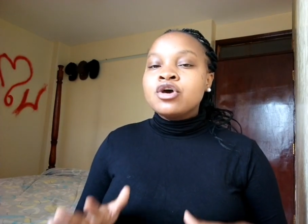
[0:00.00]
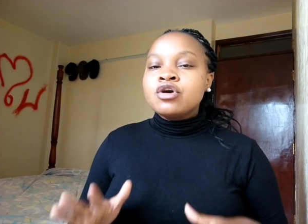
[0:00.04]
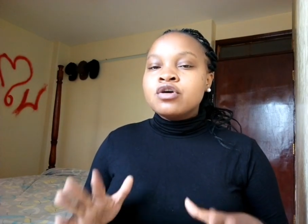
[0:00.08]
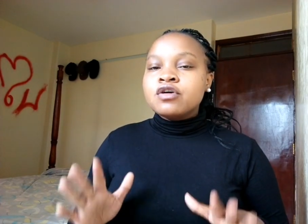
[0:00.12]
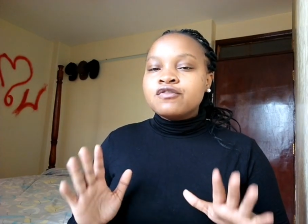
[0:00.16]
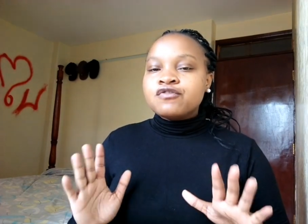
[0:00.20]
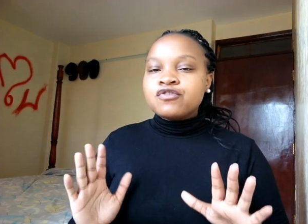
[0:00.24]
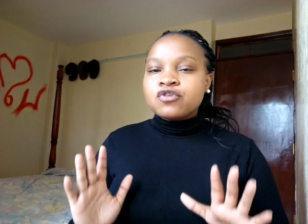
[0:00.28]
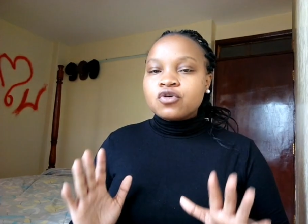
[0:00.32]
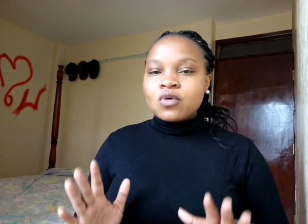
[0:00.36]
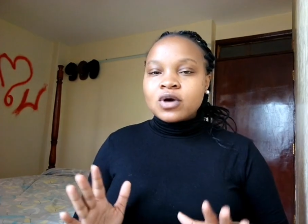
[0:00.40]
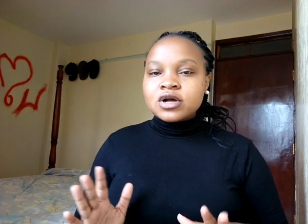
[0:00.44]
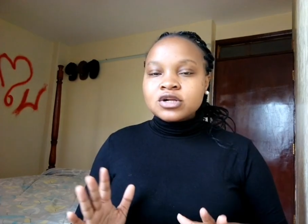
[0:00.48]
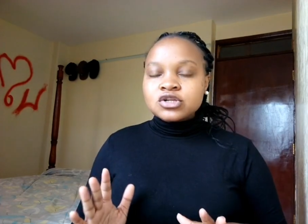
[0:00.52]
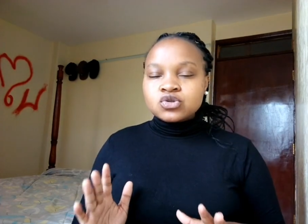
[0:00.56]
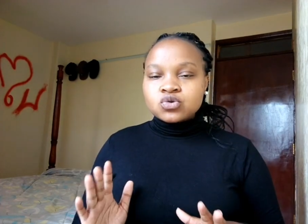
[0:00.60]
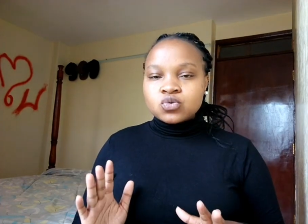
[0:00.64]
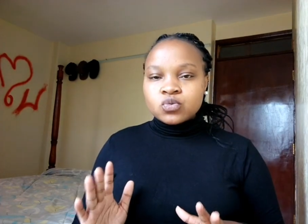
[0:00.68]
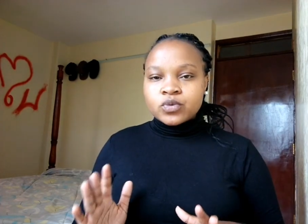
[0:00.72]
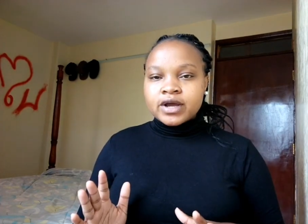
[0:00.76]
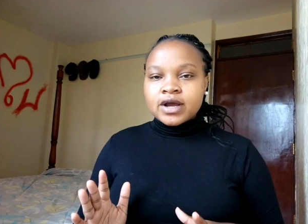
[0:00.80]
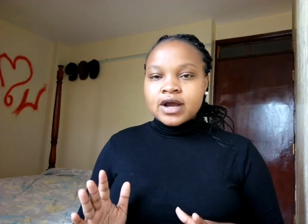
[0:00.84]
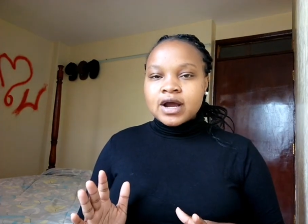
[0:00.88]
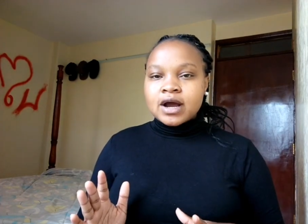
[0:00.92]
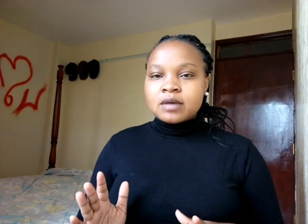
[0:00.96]
if you want to
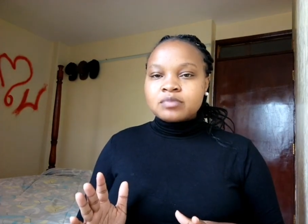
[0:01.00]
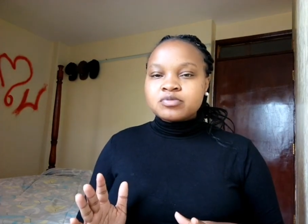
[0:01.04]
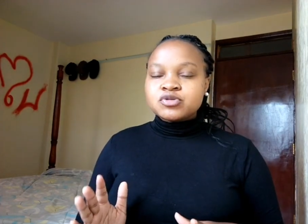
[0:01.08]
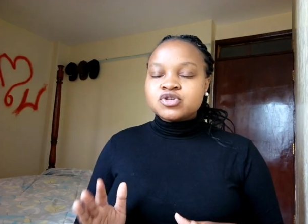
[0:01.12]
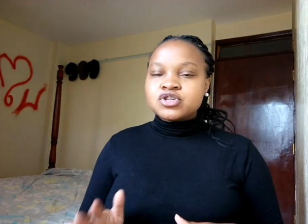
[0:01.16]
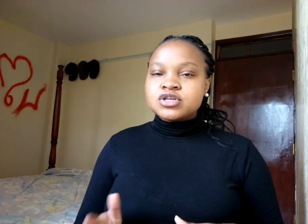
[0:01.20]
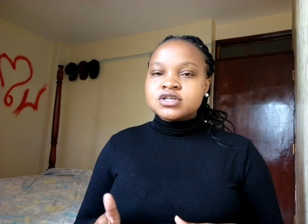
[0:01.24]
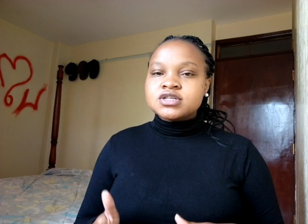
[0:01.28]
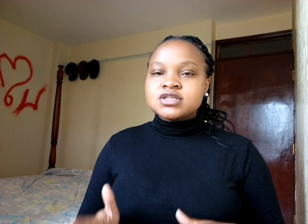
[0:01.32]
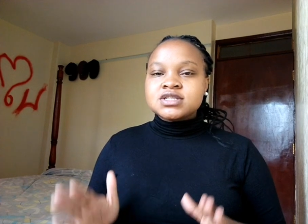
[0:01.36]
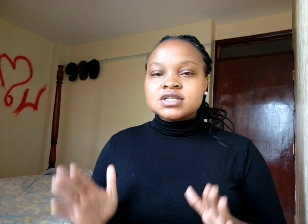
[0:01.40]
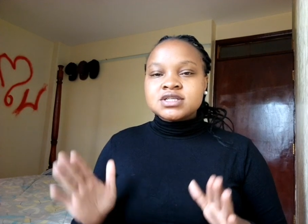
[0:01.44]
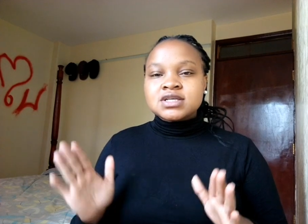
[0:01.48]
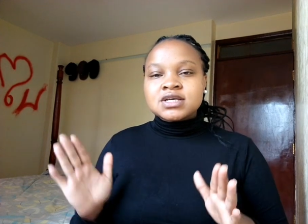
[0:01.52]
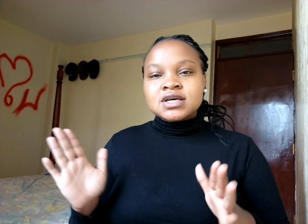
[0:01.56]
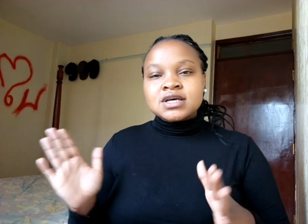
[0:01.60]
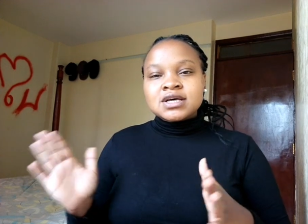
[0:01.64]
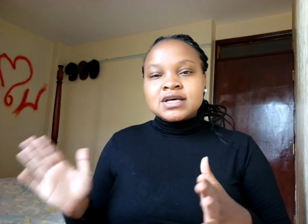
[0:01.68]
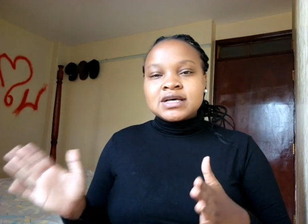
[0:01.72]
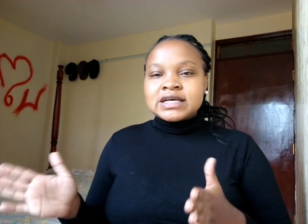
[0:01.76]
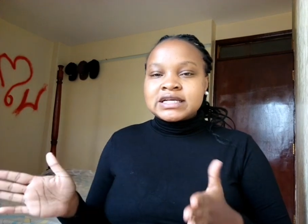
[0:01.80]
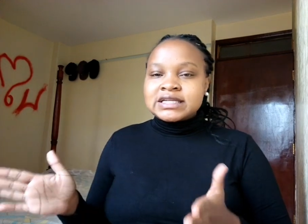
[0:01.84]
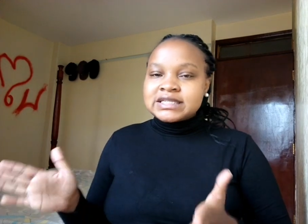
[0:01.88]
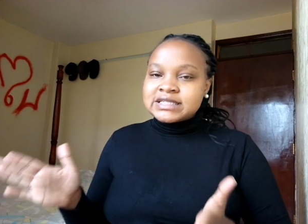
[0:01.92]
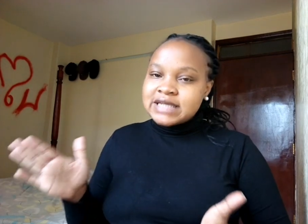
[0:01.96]
wake up, just
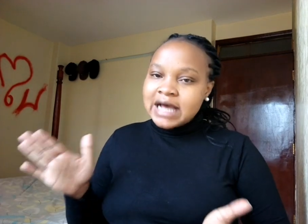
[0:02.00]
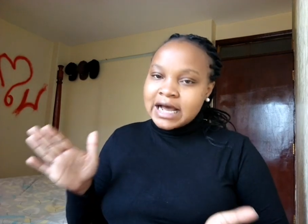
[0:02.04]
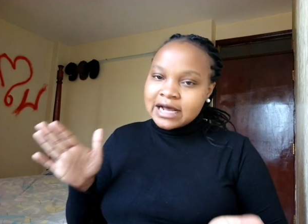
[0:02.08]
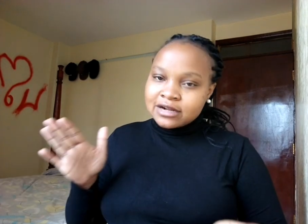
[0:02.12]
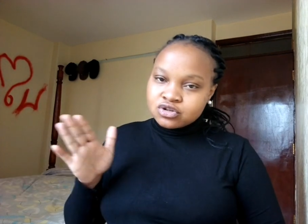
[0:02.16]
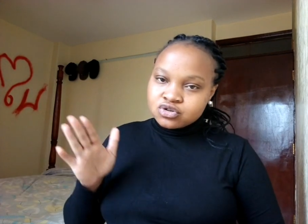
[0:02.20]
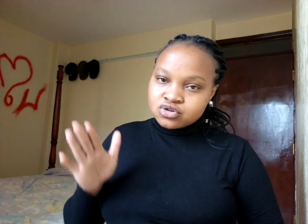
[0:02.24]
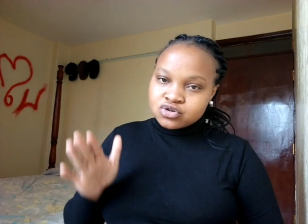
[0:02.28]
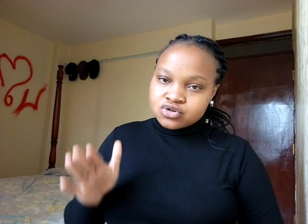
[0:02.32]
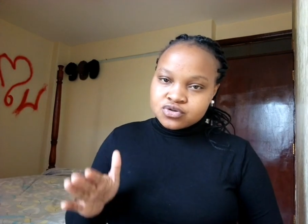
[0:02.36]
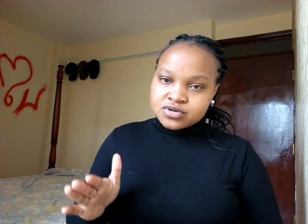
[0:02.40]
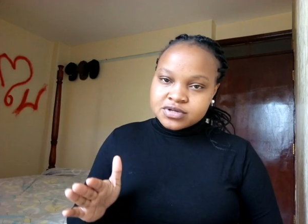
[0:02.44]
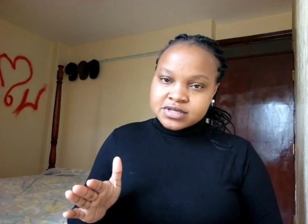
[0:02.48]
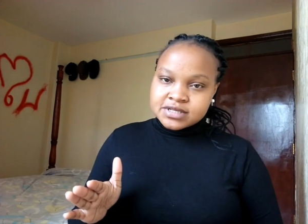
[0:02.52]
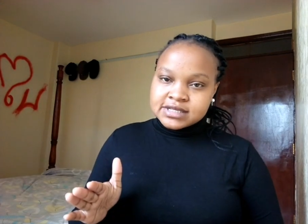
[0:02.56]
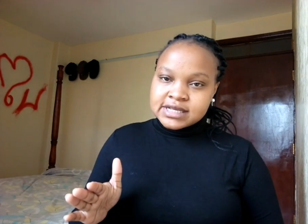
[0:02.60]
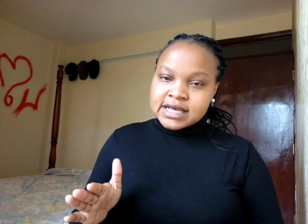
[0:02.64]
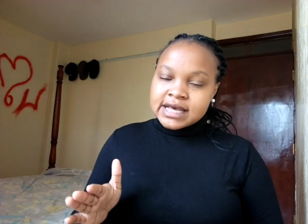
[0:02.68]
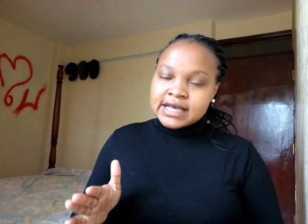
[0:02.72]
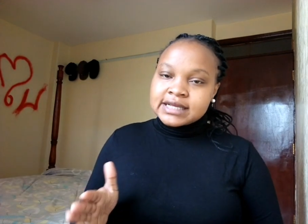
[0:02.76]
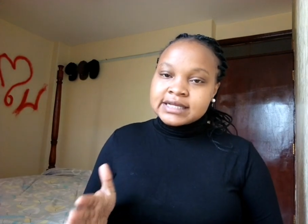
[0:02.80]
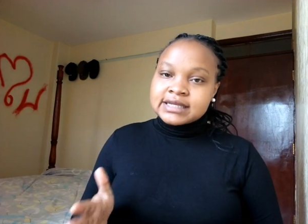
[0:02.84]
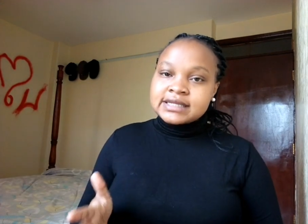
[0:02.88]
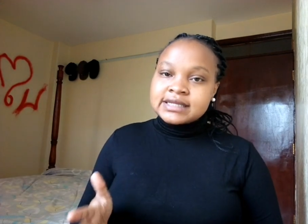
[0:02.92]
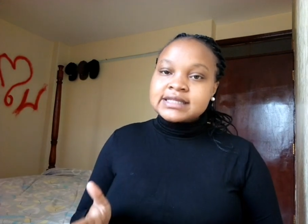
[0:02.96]
turn to your
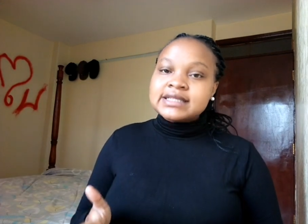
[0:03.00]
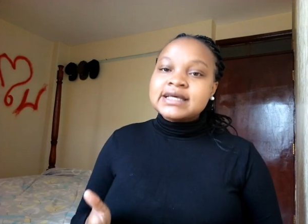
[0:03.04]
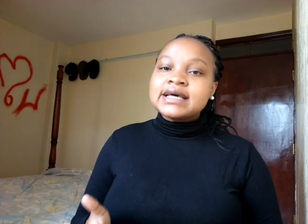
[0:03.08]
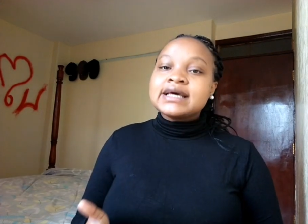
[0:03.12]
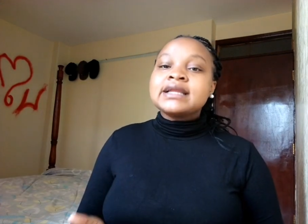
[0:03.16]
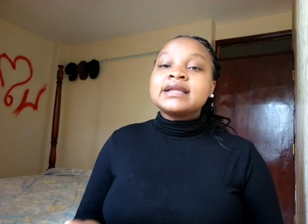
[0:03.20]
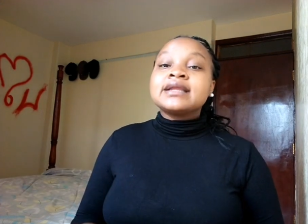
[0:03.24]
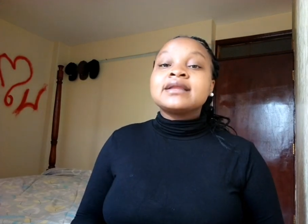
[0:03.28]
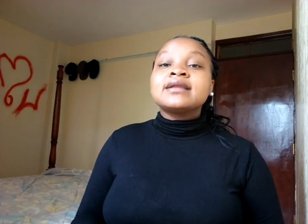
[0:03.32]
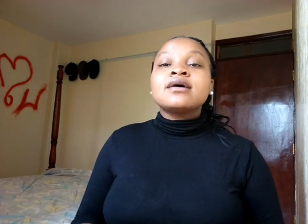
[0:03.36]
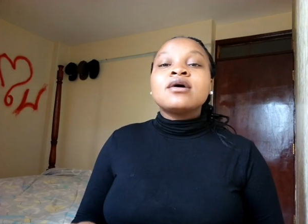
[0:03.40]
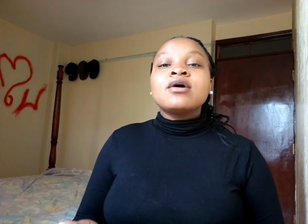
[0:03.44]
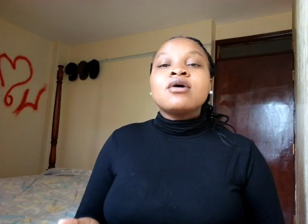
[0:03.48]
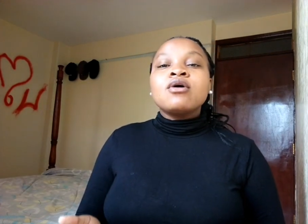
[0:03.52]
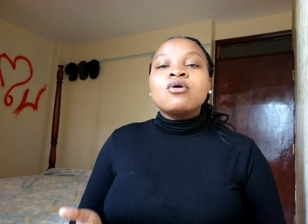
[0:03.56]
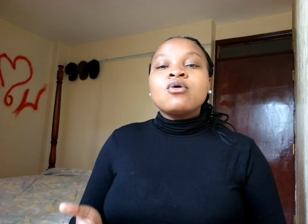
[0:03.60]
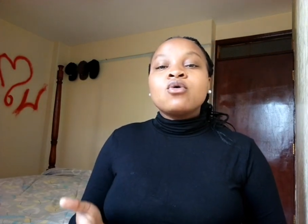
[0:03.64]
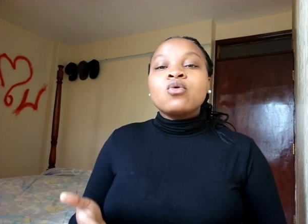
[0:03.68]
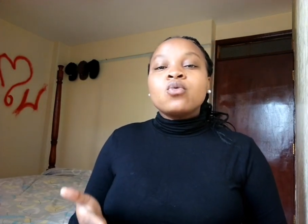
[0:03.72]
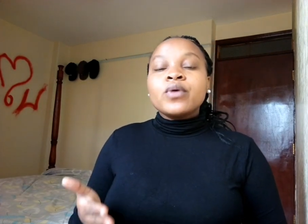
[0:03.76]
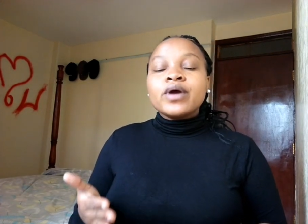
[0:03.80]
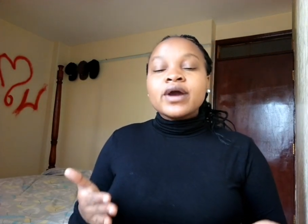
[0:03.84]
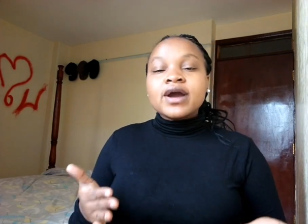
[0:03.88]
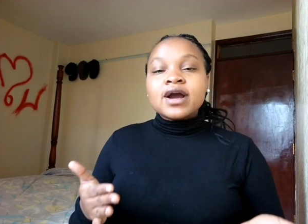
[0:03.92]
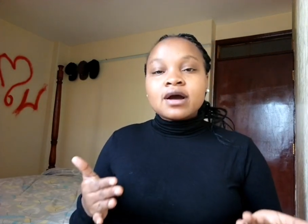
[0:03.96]
side, then
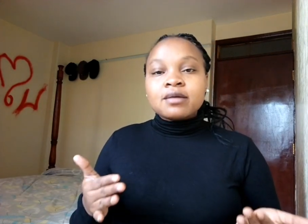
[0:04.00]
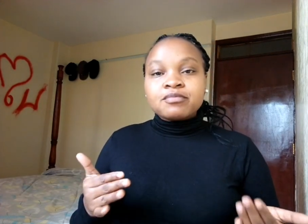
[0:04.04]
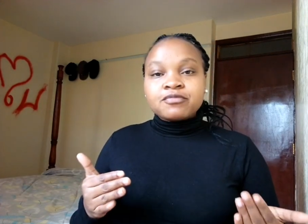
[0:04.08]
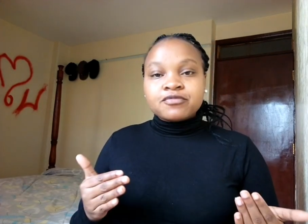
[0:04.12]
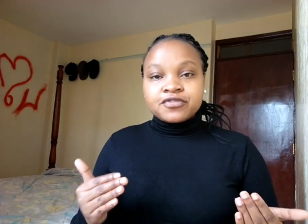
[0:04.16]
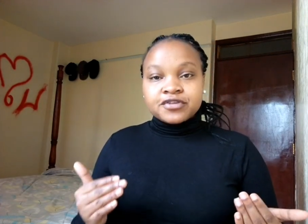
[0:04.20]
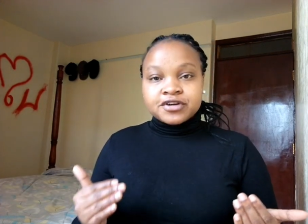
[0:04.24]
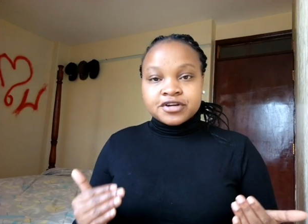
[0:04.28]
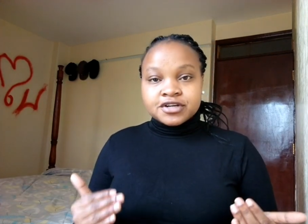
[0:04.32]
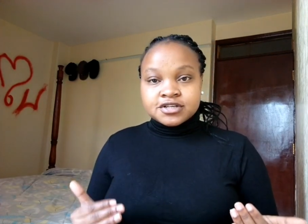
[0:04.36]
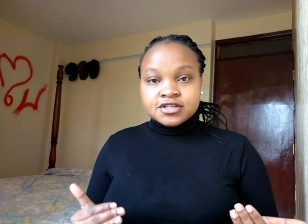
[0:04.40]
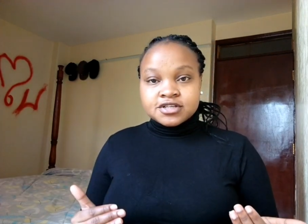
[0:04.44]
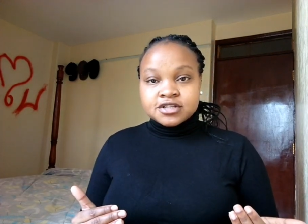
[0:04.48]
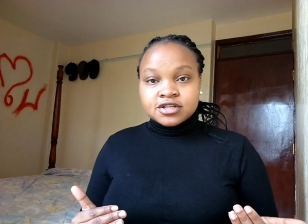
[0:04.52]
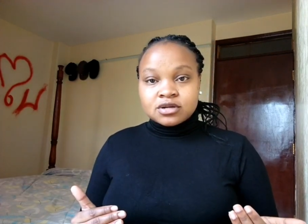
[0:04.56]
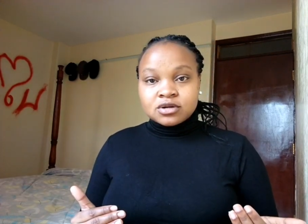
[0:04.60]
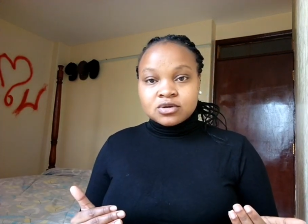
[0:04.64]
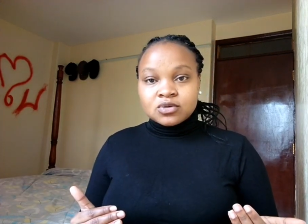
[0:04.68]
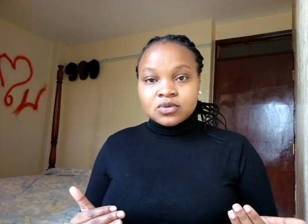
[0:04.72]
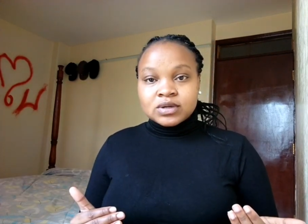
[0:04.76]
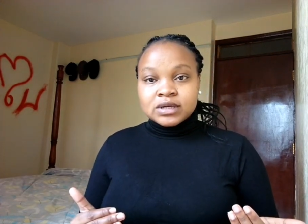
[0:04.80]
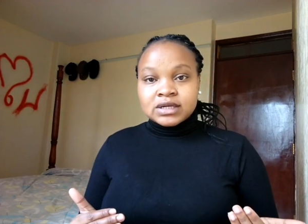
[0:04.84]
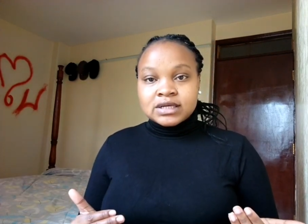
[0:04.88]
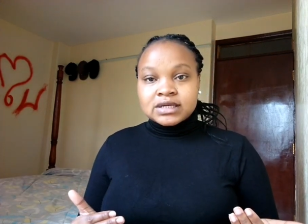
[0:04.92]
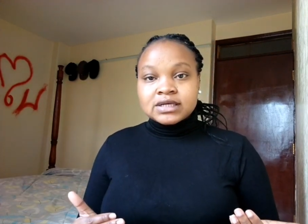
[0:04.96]
wake up very
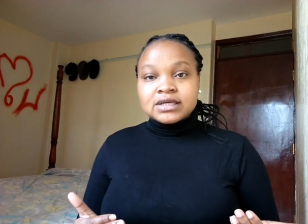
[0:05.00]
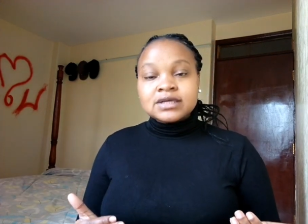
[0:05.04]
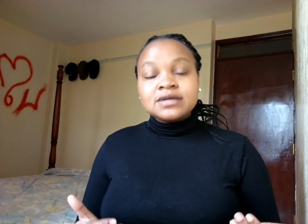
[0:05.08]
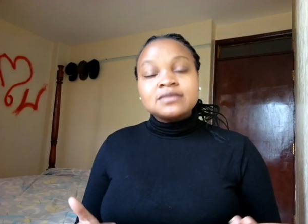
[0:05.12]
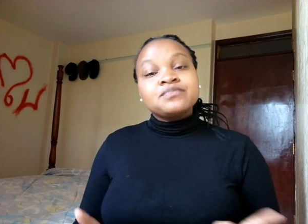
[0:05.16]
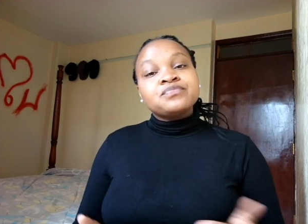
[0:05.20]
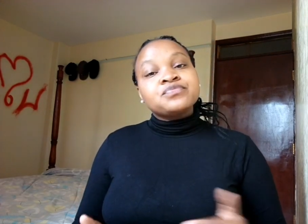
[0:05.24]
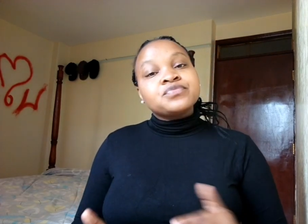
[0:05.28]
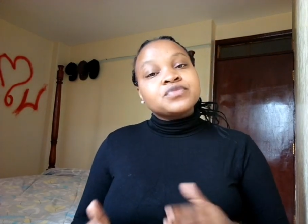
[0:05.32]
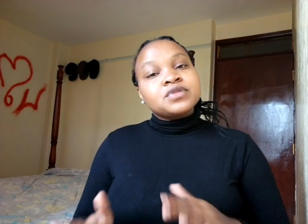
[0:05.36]
slowly,